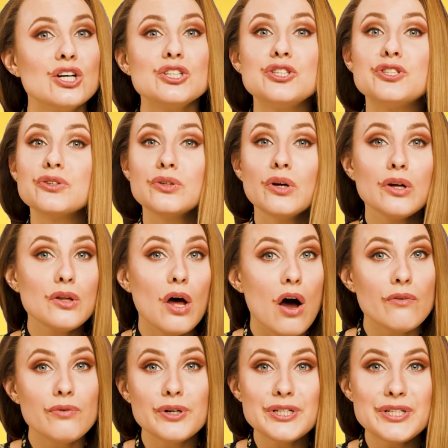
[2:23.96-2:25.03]
Do not
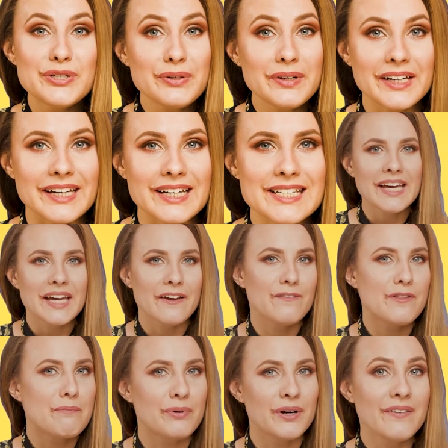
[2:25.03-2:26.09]
overdo it. If
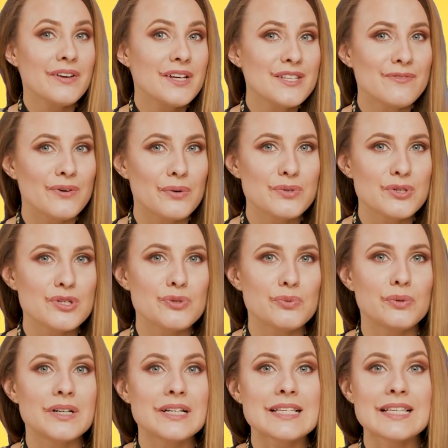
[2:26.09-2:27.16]
the previous photos
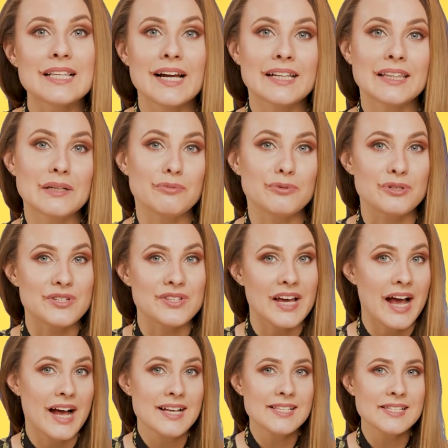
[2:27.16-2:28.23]
were slightly
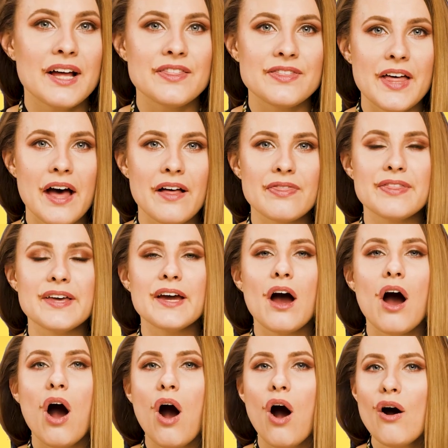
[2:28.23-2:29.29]
processed, then the
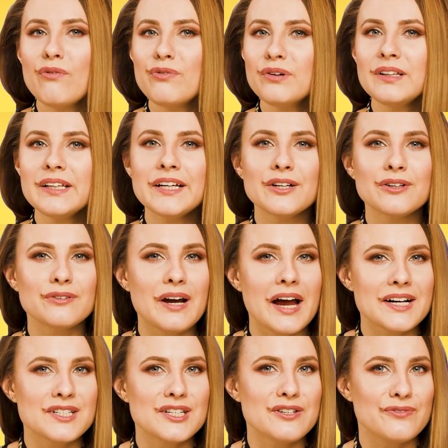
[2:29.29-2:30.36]
overly
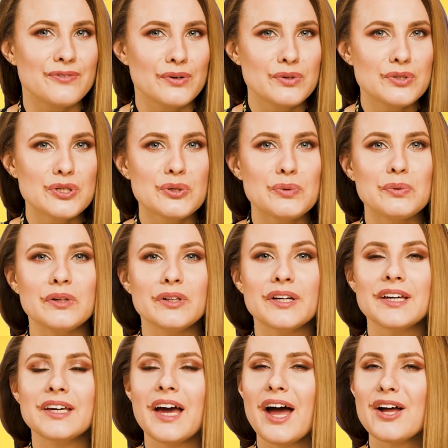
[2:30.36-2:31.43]
corrected photo will
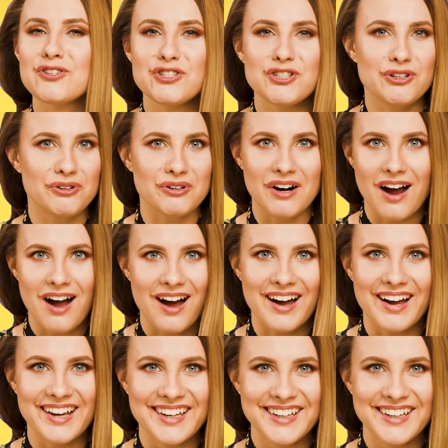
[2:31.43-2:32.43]
catch your eye.